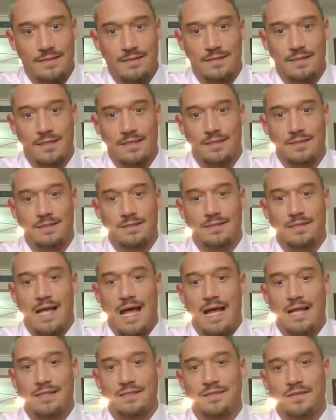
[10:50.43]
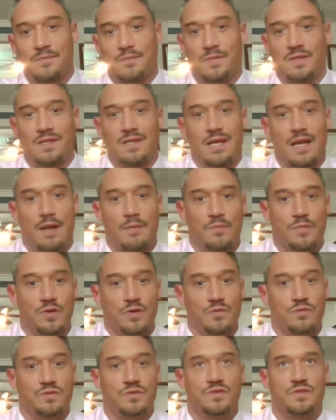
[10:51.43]
It's not something that I'm
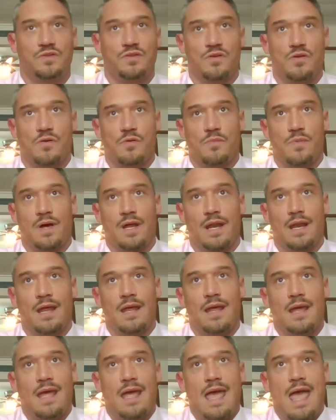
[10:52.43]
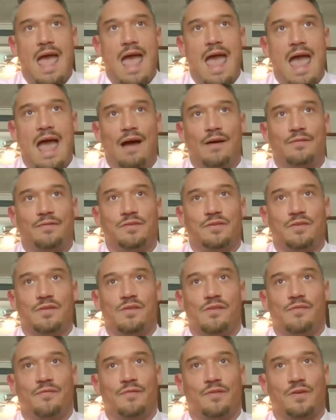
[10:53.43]
used to, but after
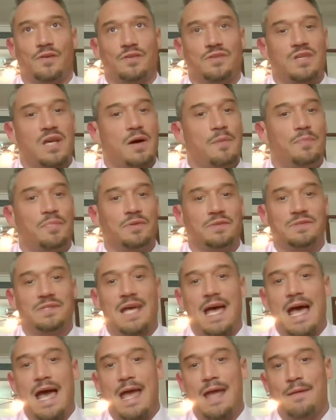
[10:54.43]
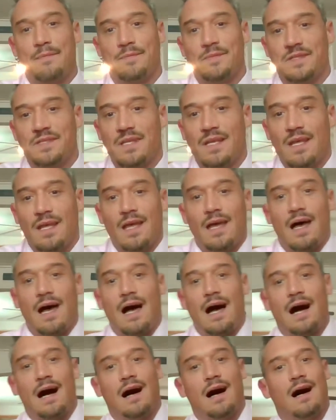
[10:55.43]
the first couple times,
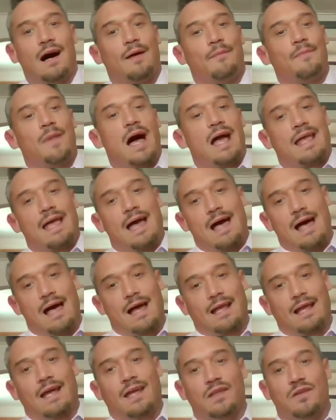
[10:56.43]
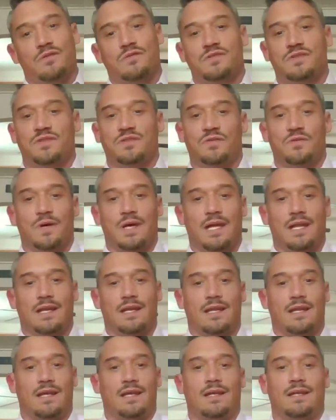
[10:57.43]
I got used to it,
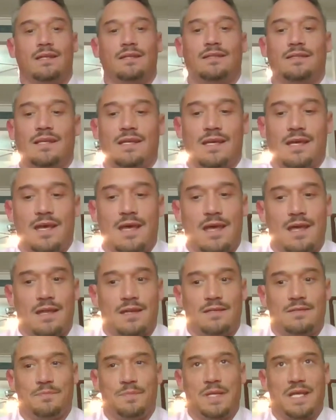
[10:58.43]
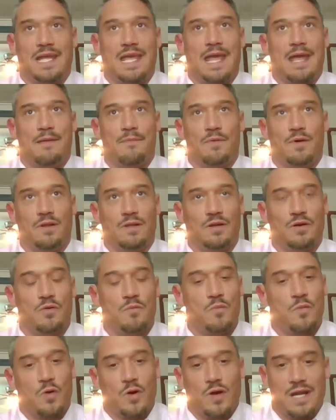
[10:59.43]
and it became a little
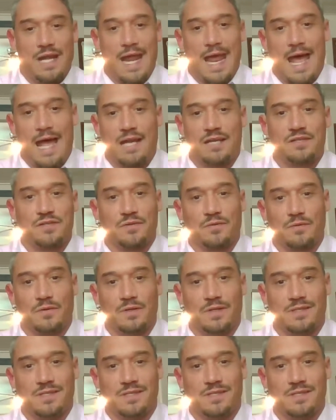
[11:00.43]
more natural.